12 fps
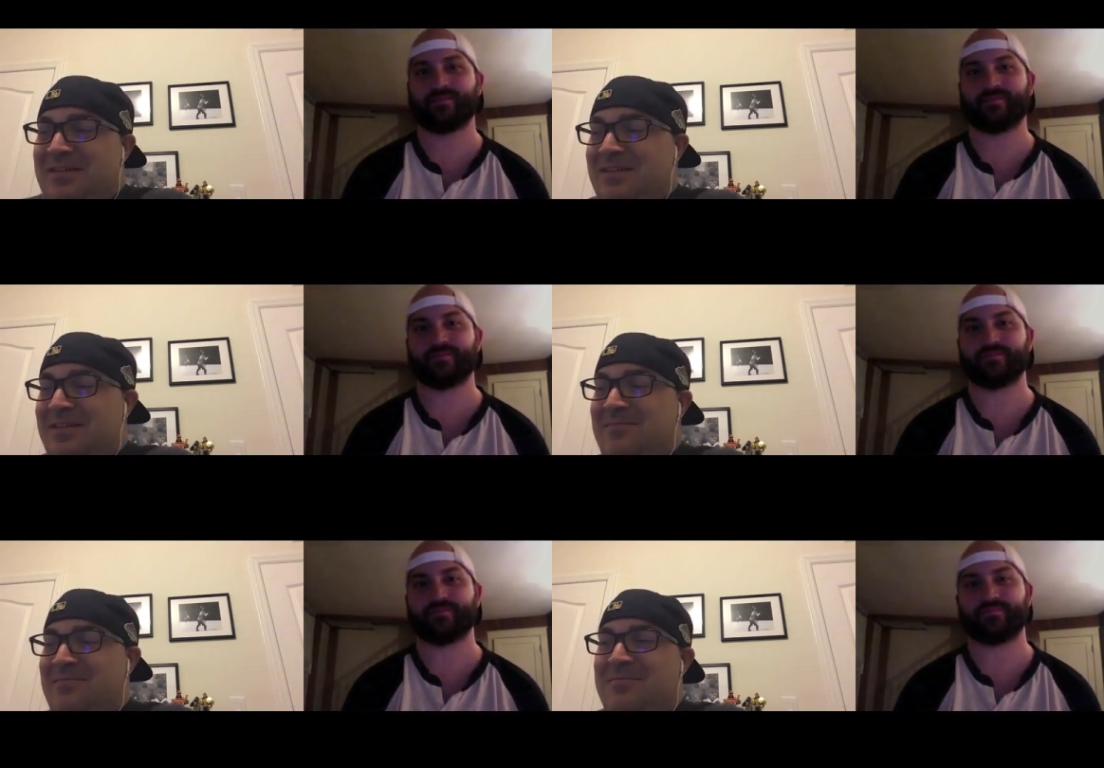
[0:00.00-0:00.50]
Speaker 1: Like,
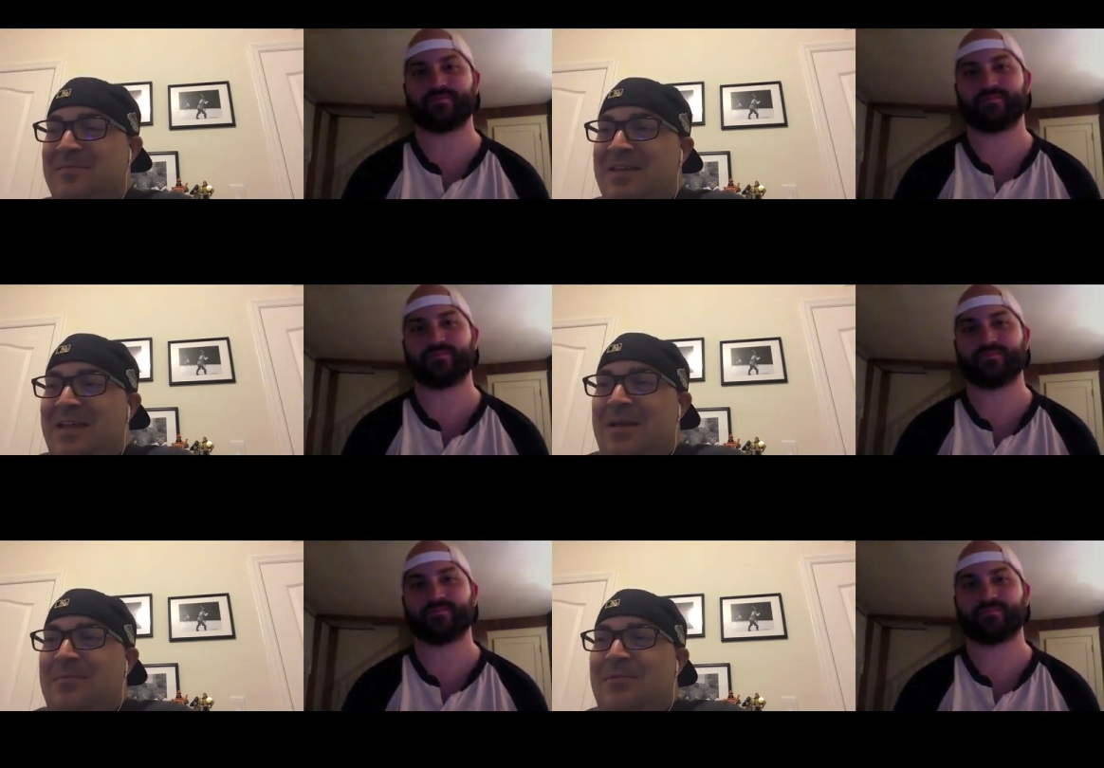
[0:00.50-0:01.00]

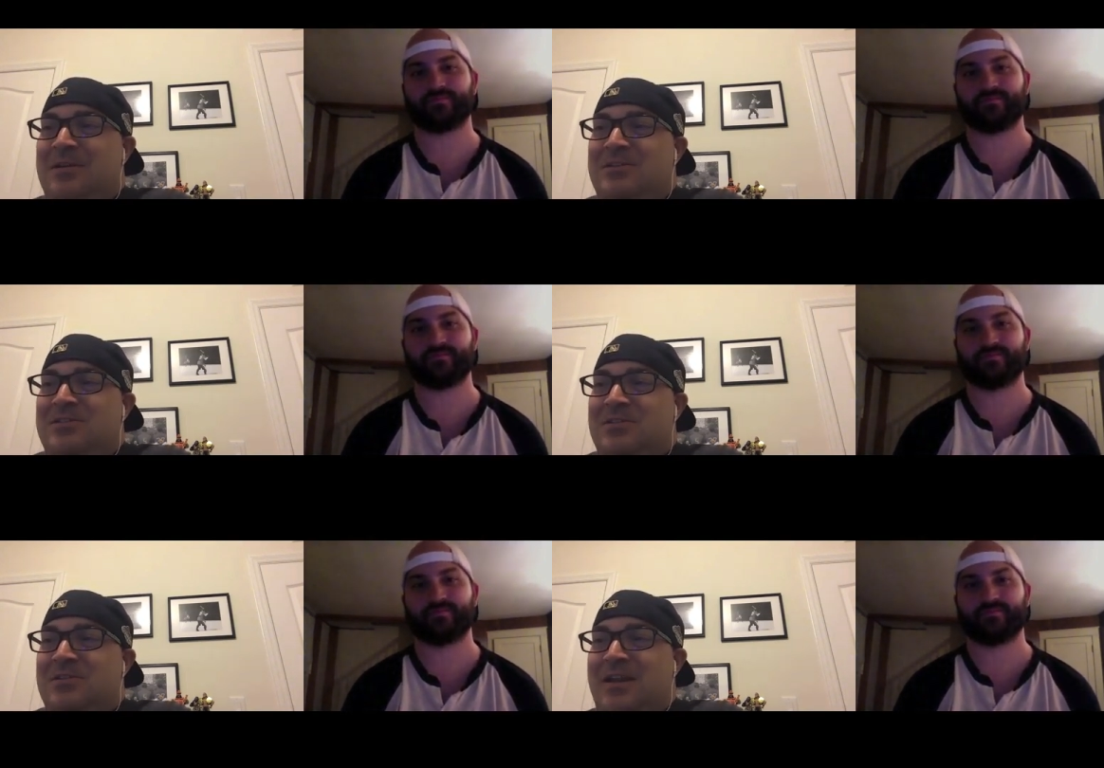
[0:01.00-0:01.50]
I'm pretty
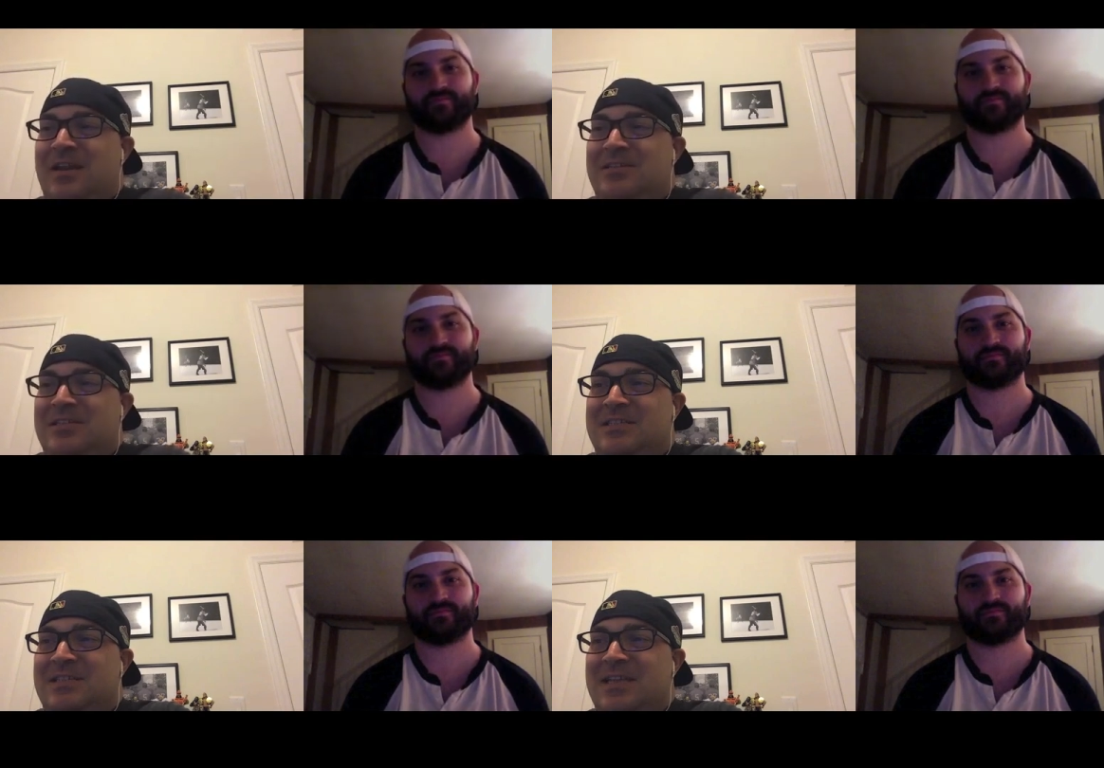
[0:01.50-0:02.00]
sure AJ
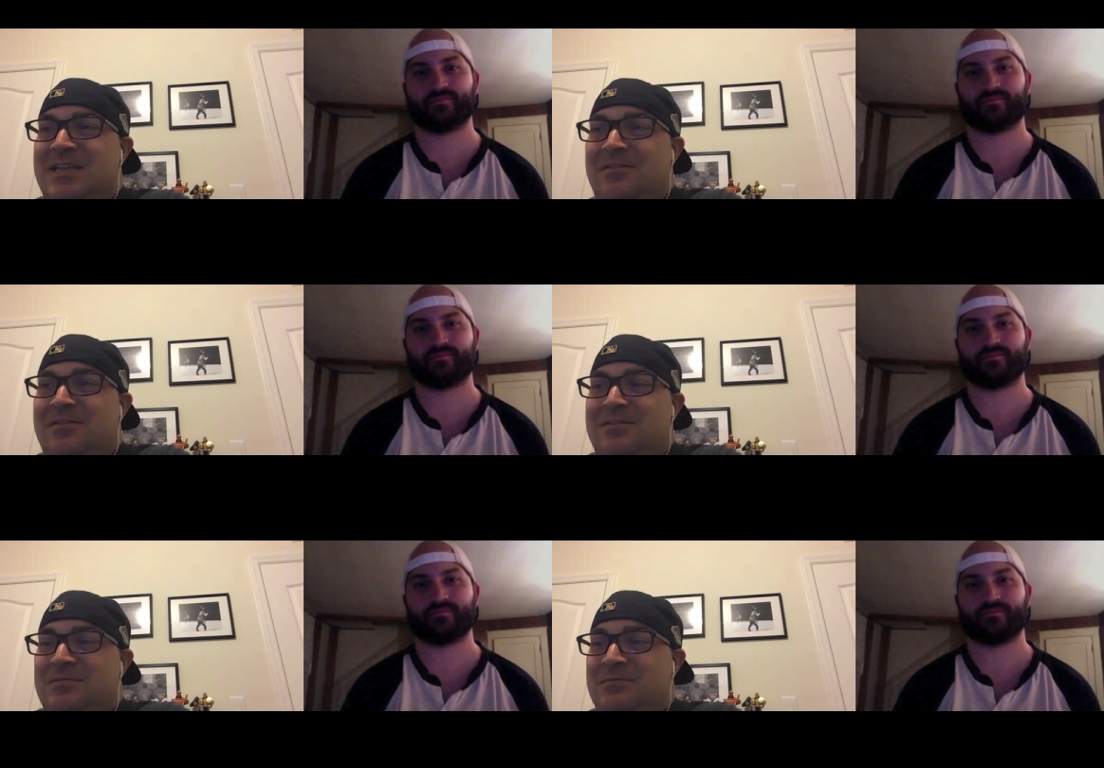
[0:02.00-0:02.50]

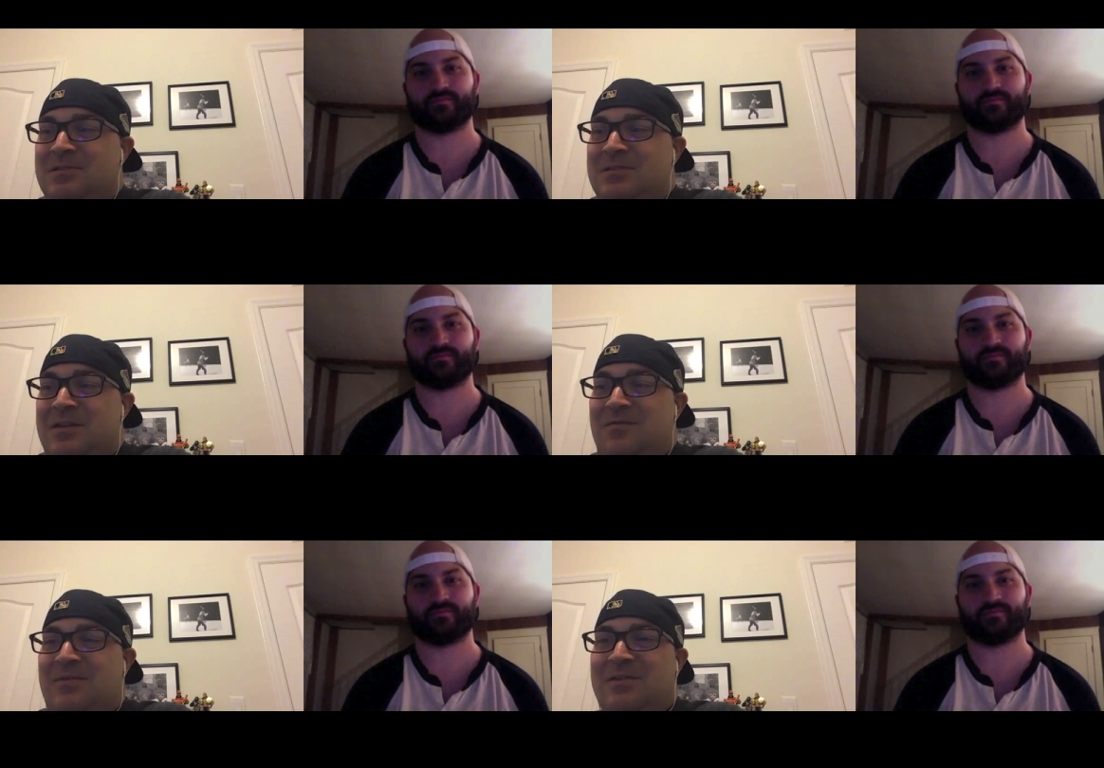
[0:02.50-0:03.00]
Styles was uh,
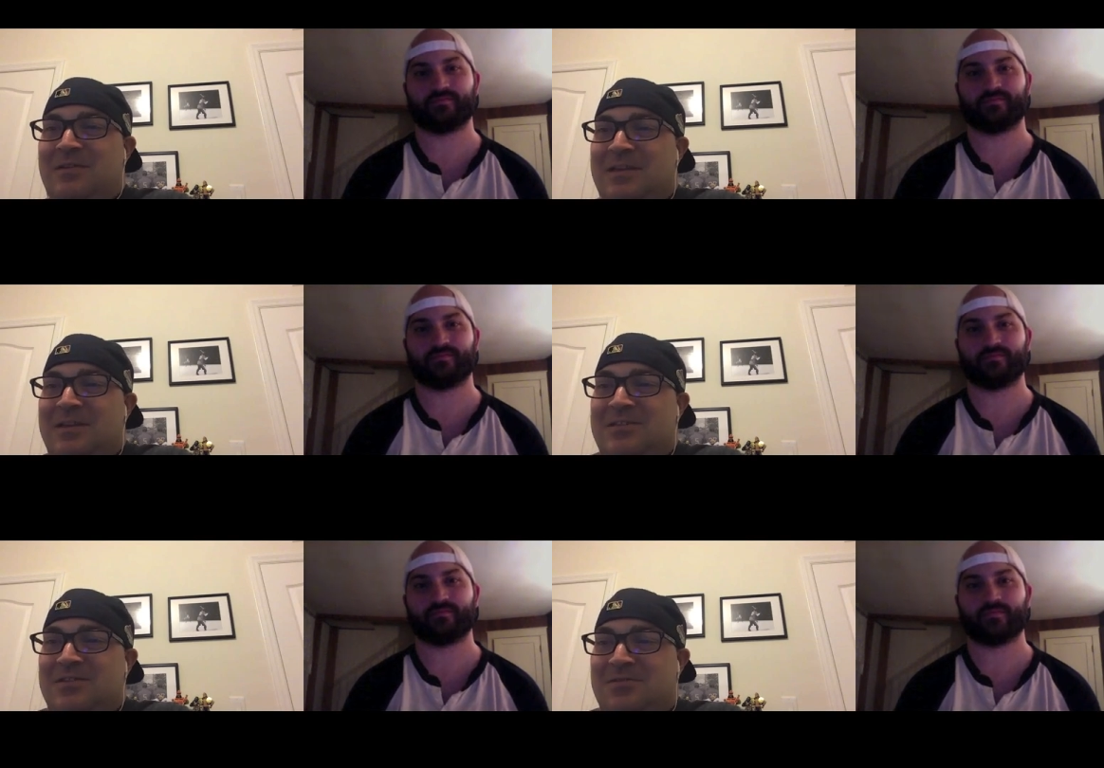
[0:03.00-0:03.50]
feeling it
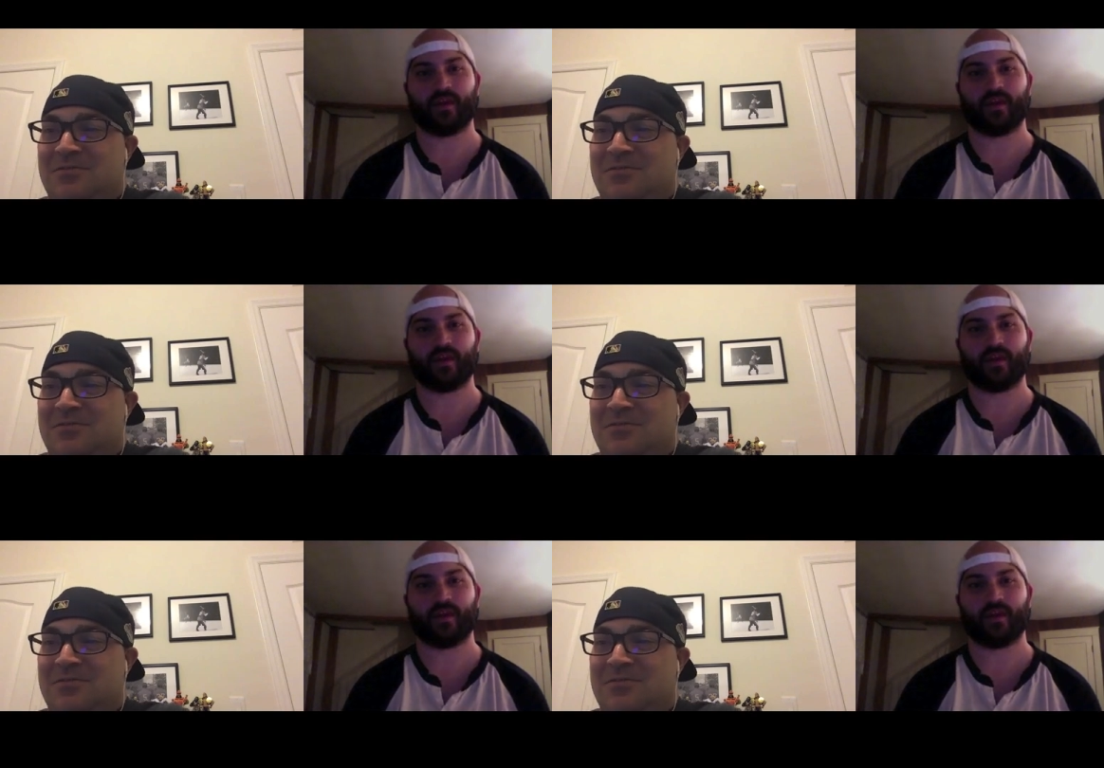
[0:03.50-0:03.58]
too.